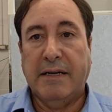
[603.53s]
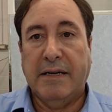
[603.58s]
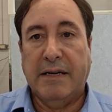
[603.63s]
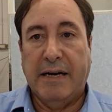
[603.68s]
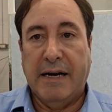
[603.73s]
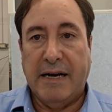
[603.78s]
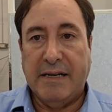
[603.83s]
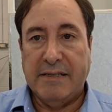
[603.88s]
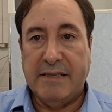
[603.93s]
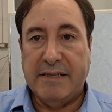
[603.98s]

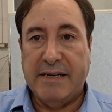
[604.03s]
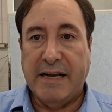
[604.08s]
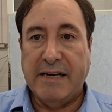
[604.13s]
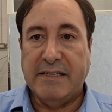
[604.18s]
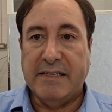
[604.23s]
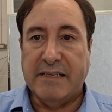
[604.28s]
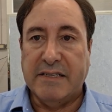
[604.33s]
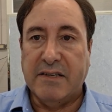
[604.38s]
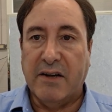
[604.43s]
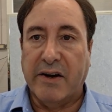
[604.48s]
As a
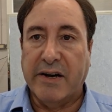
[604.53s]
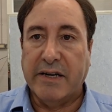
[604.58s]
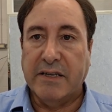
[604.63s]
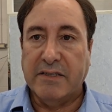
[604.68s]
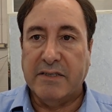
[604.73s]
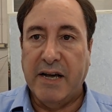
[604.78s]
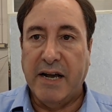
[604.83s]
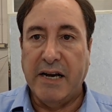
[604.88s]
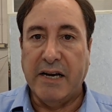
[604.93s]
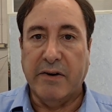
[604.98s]
dentist I can
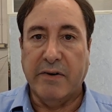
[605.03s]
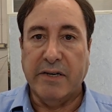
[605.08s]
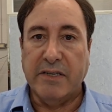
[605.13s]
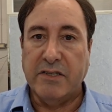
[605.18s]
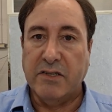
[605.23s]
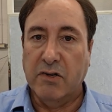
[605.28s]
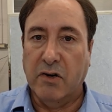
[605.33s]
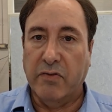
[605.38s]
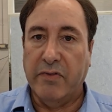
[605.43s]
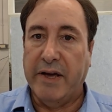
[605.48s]
tell you it's
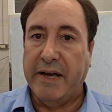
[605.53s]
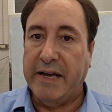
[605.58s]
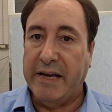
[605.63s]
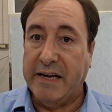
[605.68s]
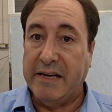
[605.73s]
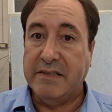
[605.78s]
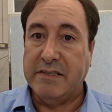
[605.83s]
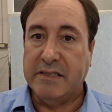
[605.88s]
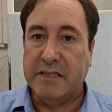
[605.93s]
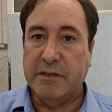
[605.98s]
not that
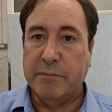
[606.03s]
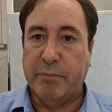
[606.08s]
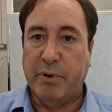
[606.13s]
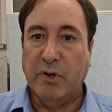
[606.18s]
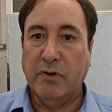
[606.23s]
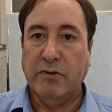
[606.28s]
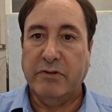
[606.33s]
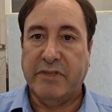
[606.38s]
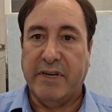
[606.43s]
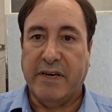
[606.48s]
easy to
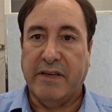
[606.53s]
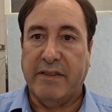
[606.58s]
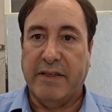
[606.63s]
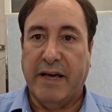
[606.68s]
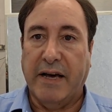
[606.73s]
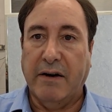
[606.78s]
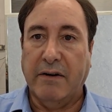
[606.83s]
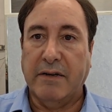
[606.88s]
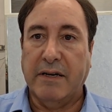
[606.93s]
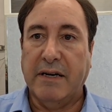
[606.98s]
pull teeth
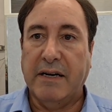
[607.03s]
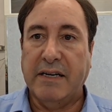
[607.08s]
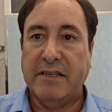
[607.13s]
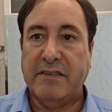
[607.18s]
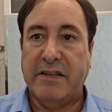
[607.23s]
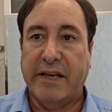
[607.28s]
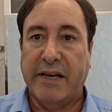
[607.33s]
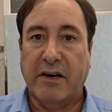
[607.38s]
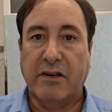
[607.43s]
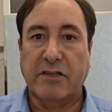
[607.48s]
out unless
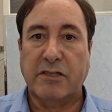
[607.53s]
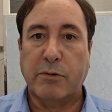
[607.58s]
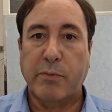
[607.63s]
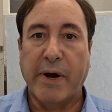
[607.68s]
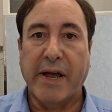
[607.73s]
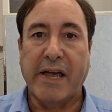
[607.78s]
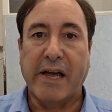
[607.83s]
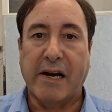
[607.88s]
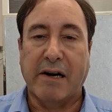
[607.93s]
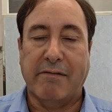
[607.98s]
they are
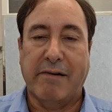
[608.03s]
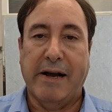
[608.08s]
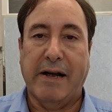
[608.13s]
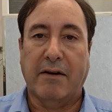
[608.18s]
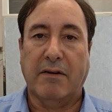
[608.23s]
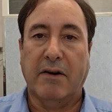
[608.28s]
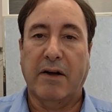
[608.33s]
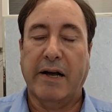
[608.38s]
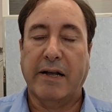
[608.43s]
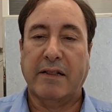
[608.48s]
swinging
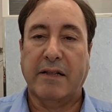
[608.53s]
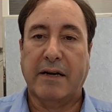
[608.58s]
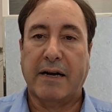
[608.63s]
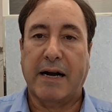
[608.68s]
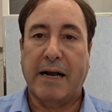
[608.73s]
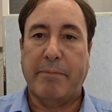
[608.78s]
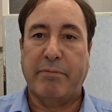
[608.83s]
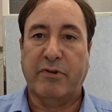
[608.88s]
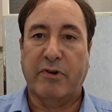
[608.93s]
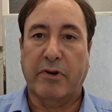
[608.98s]
around like the
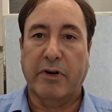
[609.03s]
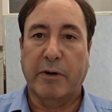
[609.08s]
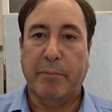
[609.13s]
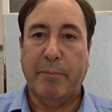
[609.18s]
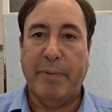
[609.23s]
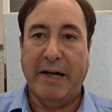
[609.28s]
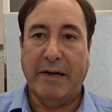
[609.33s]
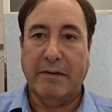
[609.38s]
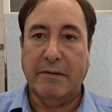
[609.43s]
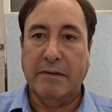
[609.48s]
clapper on a
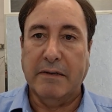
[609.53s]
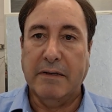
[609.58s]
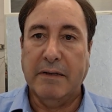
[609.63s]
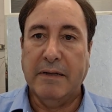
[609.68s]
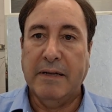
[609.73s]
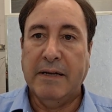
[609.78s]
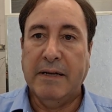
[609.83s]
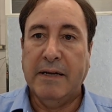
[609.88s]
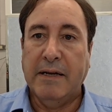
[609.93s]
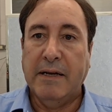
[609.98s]
bell.
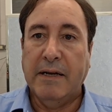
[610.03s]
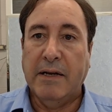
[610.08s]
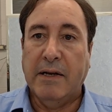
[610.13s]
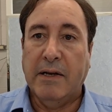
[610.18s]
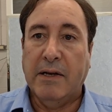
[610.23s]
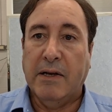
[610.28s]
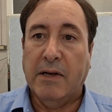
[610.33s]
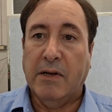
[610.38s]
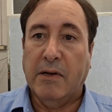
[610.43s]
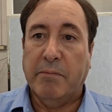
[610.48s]

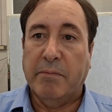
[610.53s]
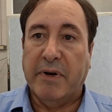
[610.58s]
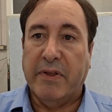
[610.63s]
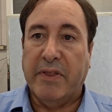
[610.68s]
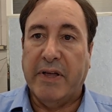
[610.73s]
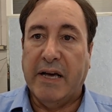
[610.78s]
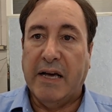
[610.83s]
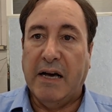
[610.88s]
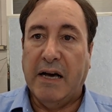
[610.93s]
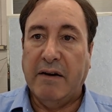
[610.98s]
But
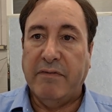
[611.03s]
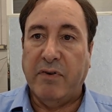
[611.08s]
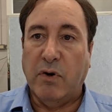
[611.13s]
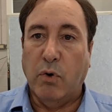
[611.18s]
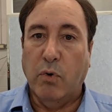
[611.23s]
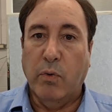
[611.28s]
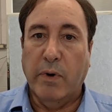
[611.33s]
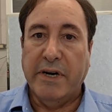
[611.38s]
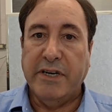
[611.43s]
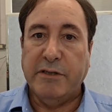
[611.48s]
there have
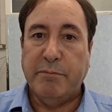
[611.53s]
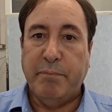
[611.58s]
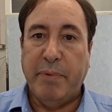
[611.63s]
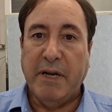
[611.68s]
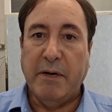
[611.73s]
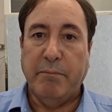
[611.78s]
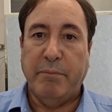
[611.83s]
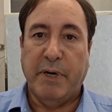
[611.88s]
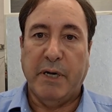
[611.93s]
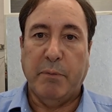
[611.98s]
always
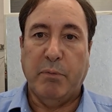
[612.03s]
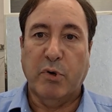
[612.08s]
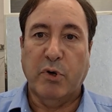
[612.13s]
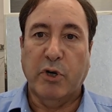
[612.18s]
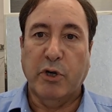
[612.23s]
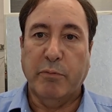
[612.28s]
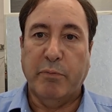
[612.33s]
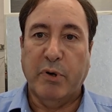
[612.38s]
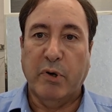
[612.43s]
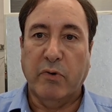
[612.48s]
been people
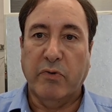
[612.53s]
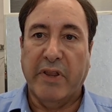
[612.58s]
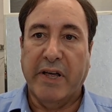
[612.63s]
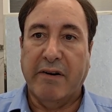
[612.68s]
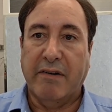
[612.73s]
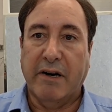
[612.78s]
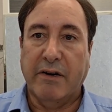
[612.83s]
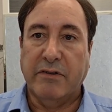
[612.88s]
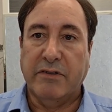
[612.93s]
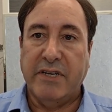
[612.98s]
who pulled their
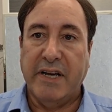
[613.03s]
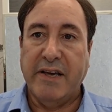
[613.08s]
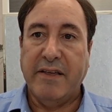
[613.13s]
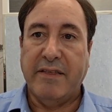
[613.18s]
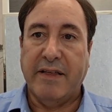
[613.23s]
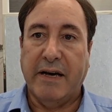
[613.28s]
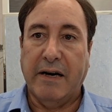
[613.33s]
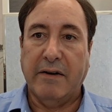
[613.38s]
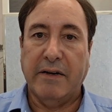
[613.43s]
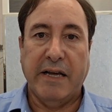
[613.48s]
own teeth
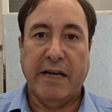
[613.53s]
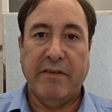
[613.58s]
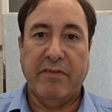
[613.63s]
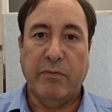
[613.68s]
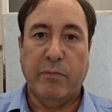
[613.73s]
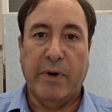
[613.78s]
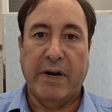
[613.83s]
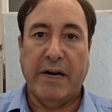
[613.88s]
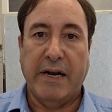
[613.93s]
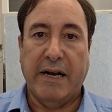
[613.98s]
out even
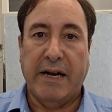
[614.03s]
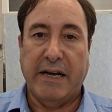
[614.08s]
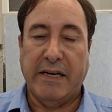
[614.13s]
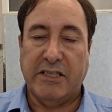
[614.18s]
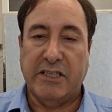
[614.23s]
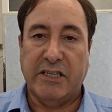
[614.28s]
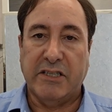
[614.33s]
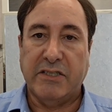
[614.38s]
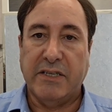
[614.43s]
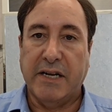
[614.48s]
when
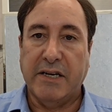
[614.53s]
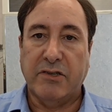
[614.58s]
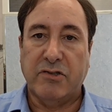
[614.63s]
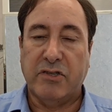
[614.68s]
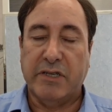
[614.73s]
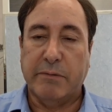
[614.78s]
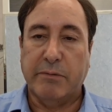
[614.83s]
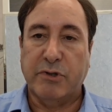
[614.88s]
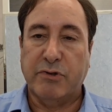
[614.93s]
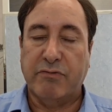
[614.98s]
NHS
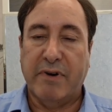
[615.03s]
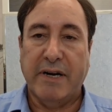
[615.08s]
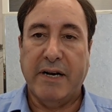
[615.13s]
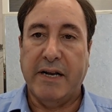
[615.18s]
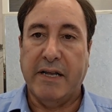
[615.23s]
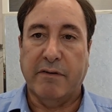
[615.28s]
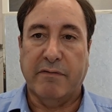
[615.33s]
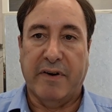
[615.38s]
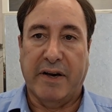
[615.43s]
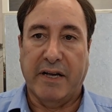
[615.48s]
dentistry was readily
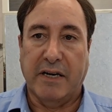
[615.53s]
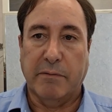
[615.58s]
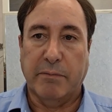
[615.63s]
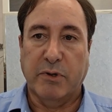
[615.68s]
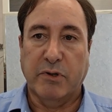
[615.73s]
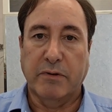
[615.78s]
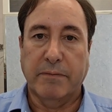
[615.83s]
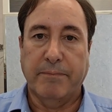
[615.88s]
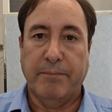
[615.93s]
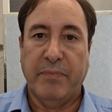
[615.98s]

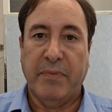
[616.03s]
available.